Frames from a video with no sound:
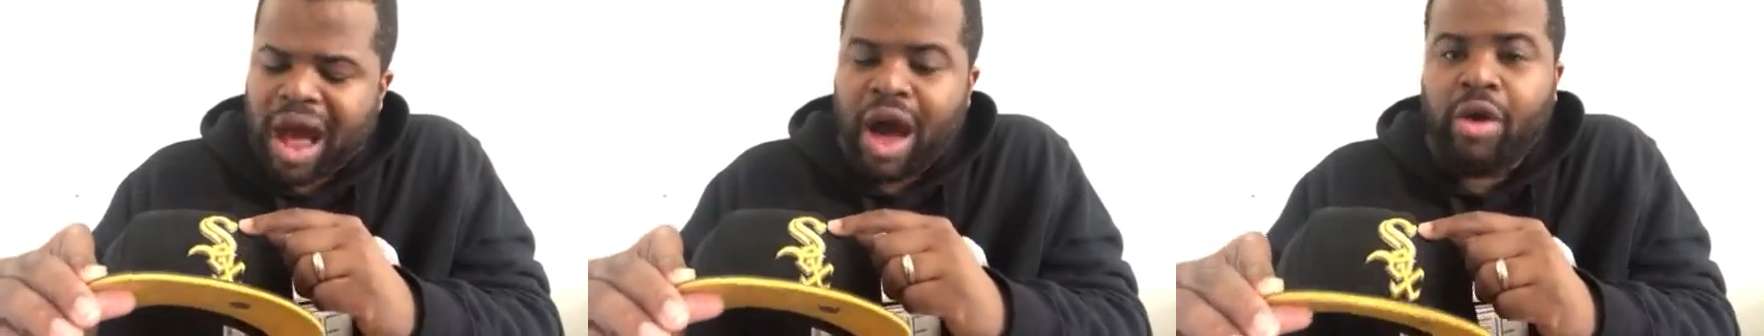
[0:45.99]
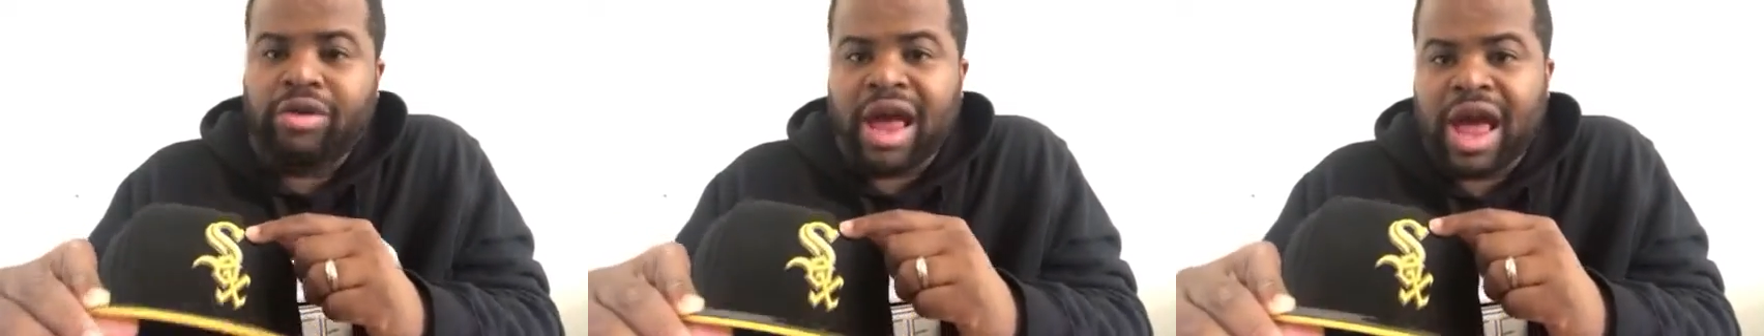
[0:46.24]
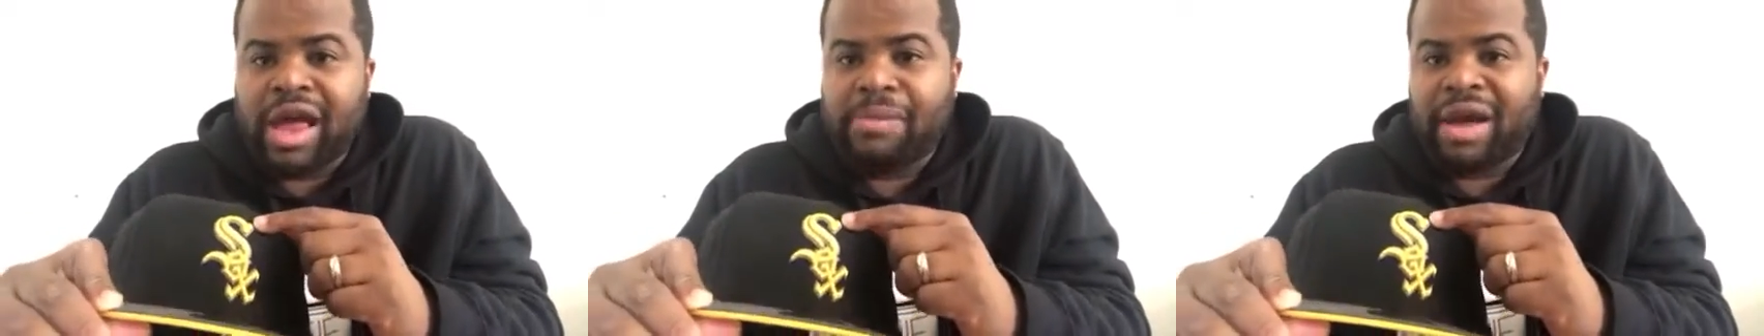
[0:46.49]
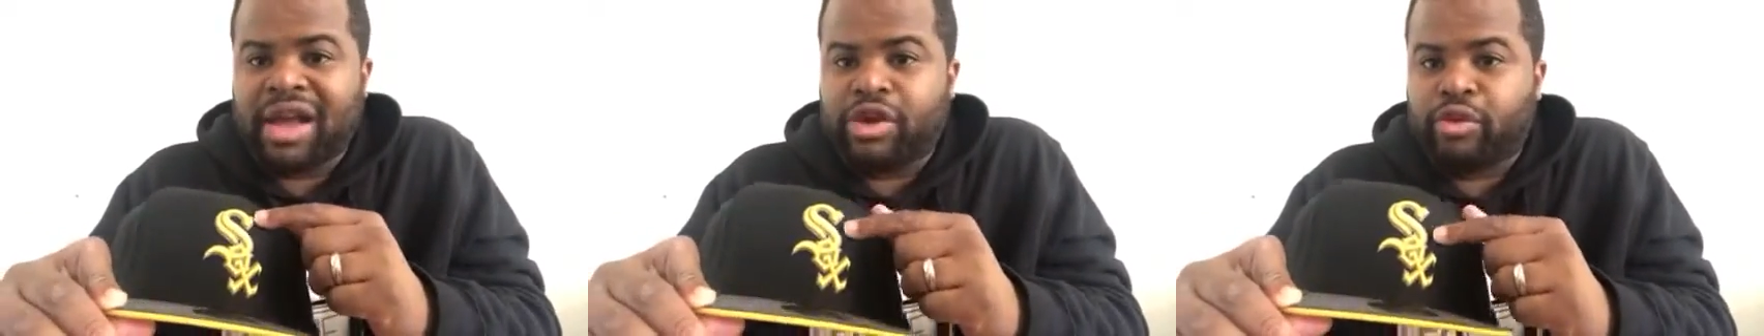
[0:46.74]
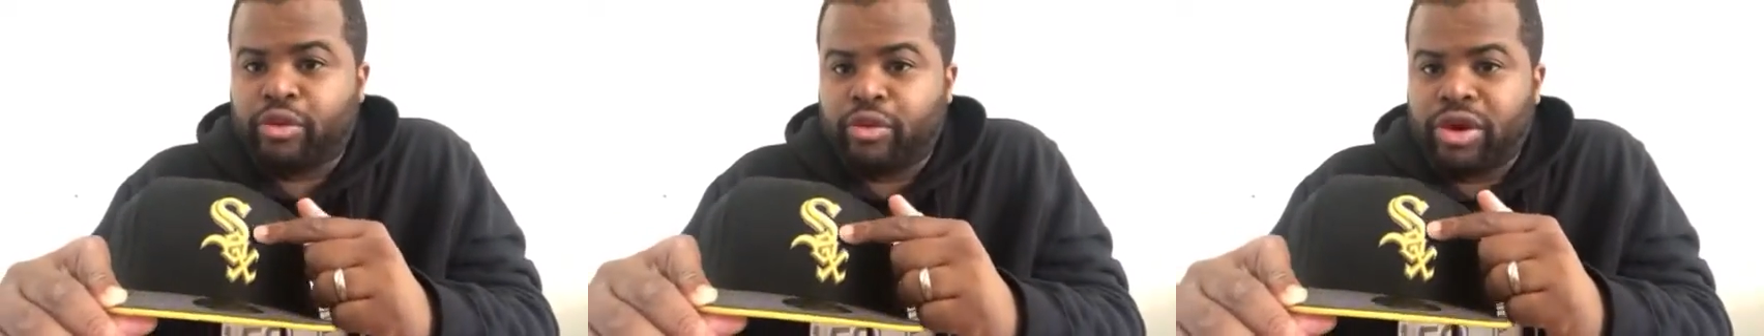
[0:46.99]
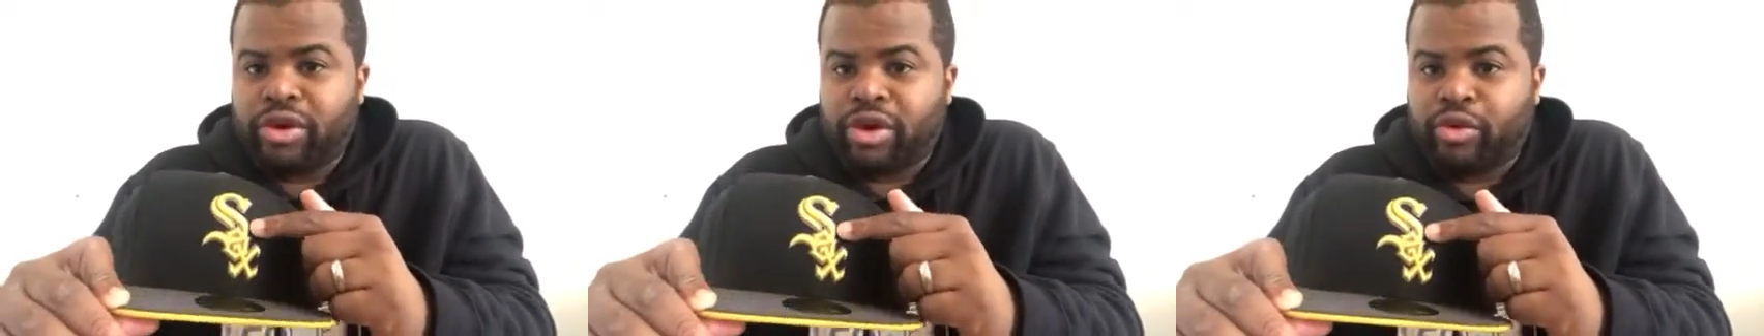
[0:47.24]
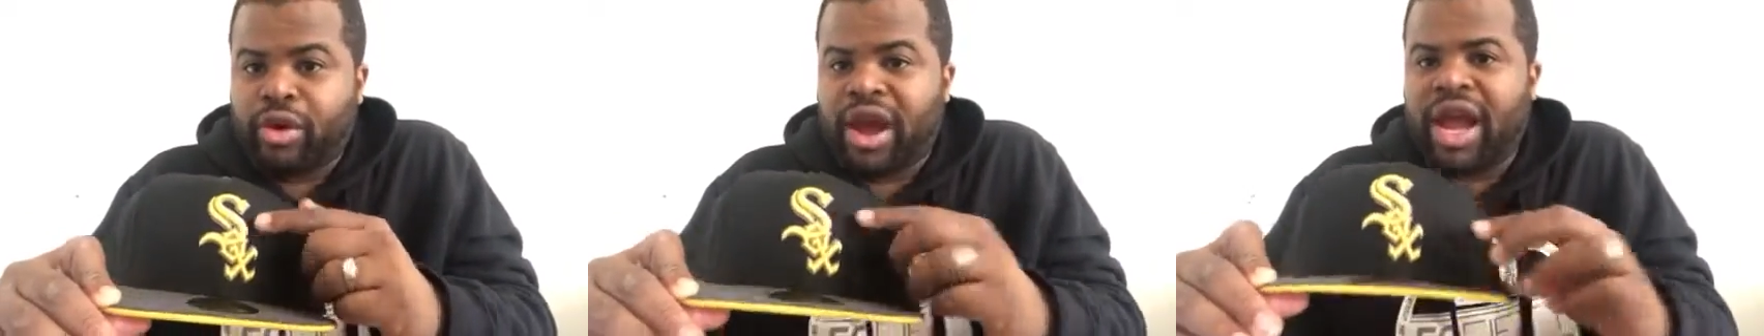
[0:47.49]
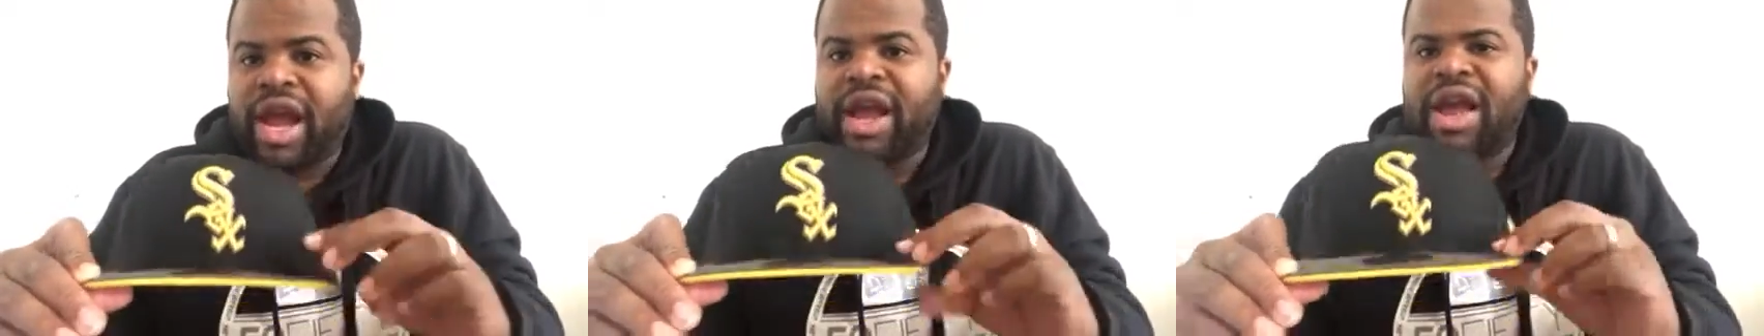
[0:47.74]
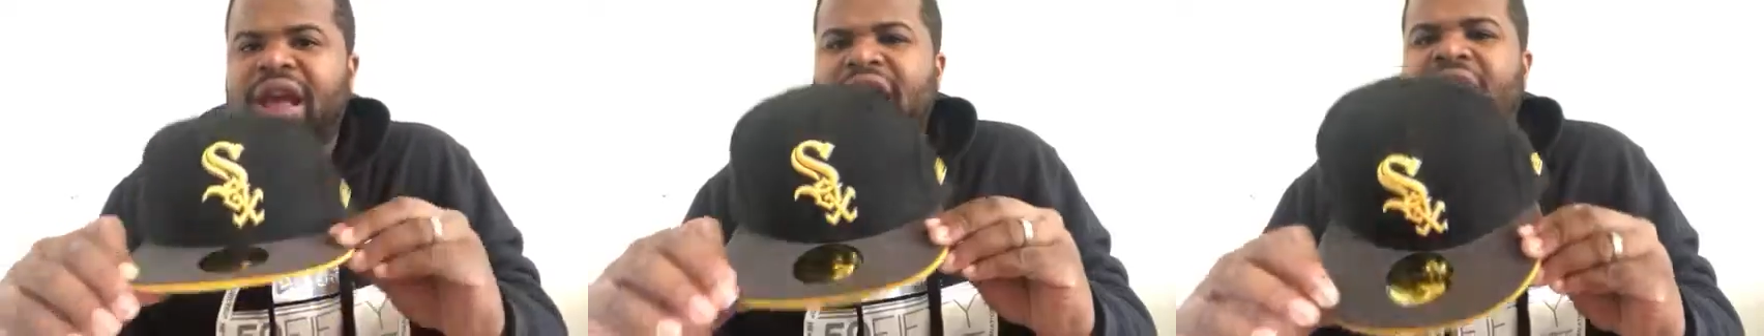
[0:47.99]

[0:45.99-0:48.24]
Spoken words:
outlined by in gray,